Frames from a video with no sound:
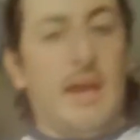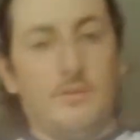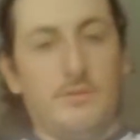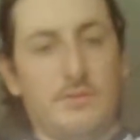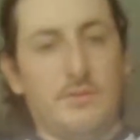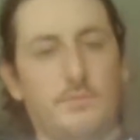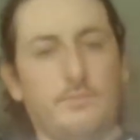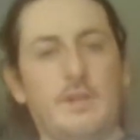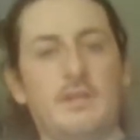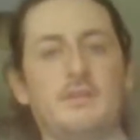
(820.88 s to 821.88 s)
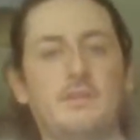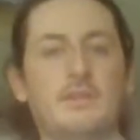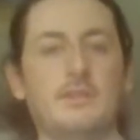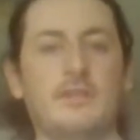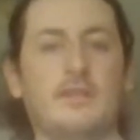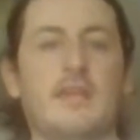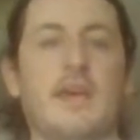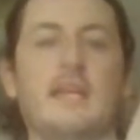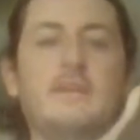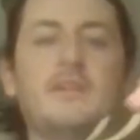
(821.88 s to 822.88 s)
out when you get the
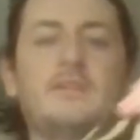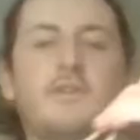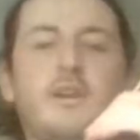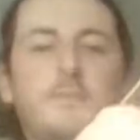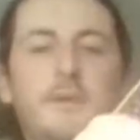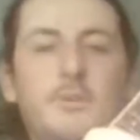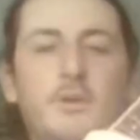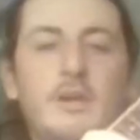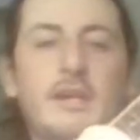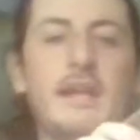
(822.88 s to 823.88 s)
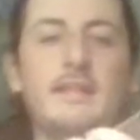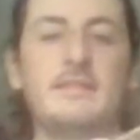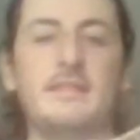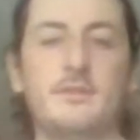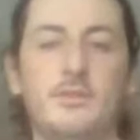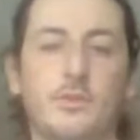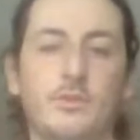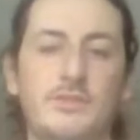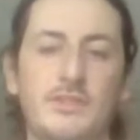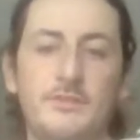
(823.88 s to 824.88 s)
hang of the guitar a bit more, and that's this
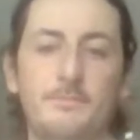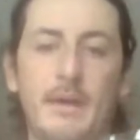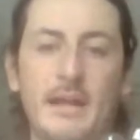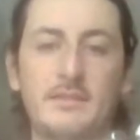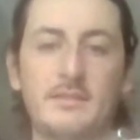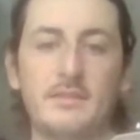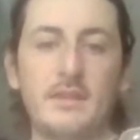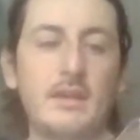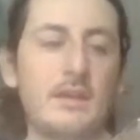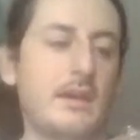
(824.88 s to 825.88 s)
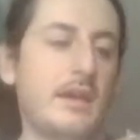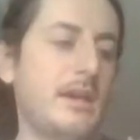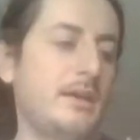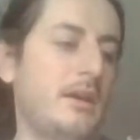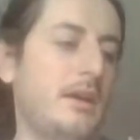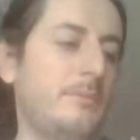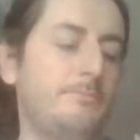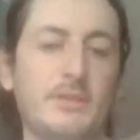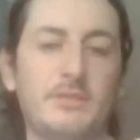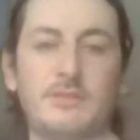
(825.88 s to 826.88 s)
gorgeous a
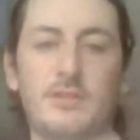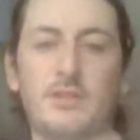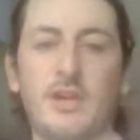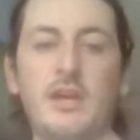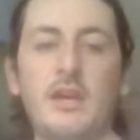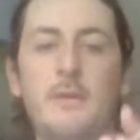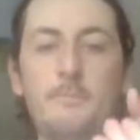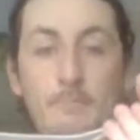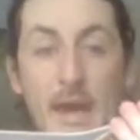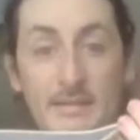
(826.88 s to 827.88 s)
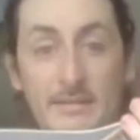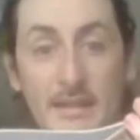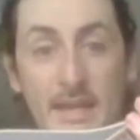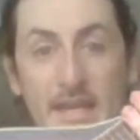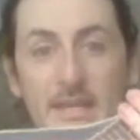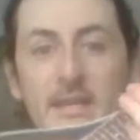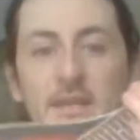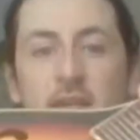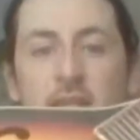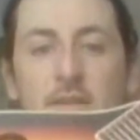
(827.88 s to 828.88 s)
Boston mandolin,
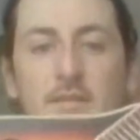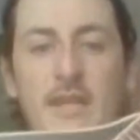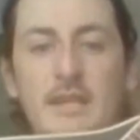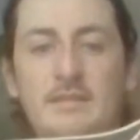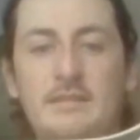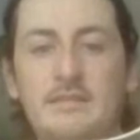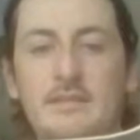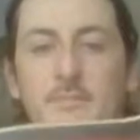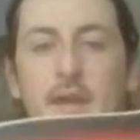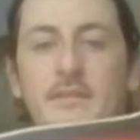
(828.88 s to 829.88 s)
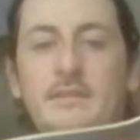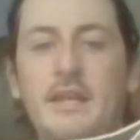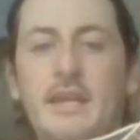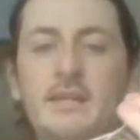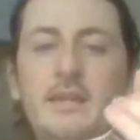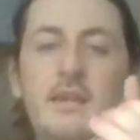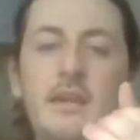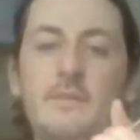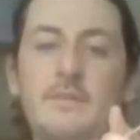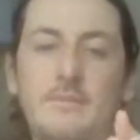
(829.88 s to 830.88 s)
and here it is. This is the mandolin.
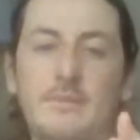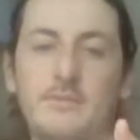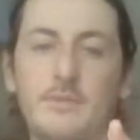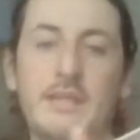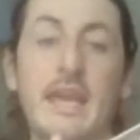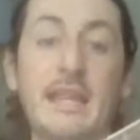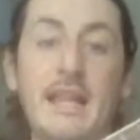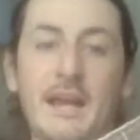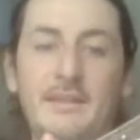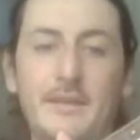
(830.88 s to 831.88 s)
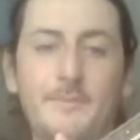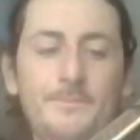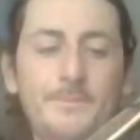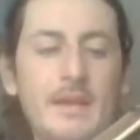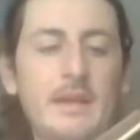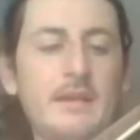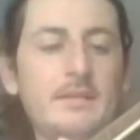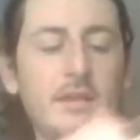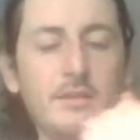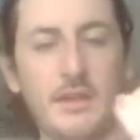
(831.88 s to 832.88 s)
I've named this one Eliza.
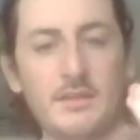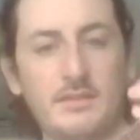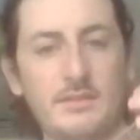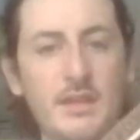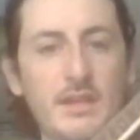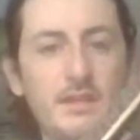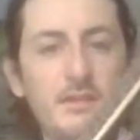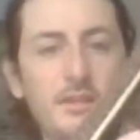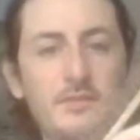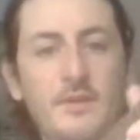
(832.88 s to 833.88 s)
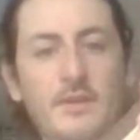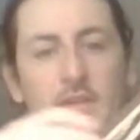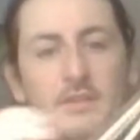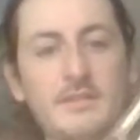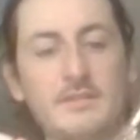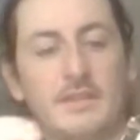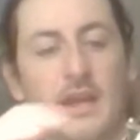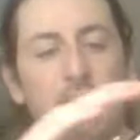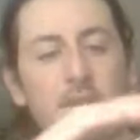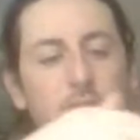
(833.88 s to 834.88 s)
It's got nice, it's very nice
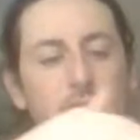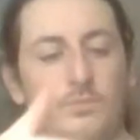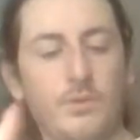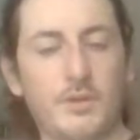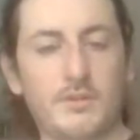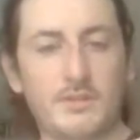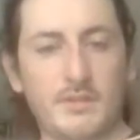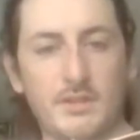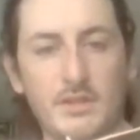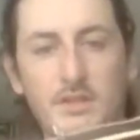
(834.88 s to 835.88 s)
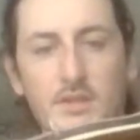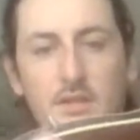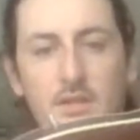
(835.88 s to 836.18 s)
design, good works on the